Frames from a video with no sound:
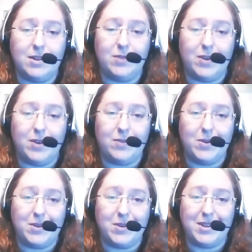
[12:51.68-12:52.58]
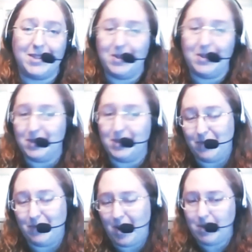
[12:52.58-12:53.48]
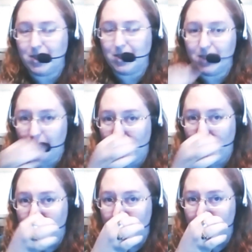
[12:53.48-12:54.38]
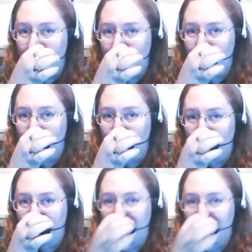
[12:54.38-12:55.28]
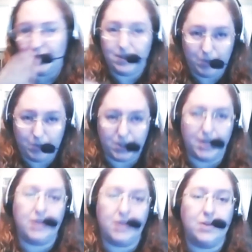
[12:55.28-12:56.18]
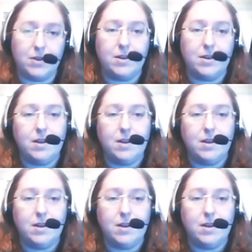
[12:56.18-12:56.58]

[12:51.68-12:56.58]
fair folk, because that was very much inspired by a particular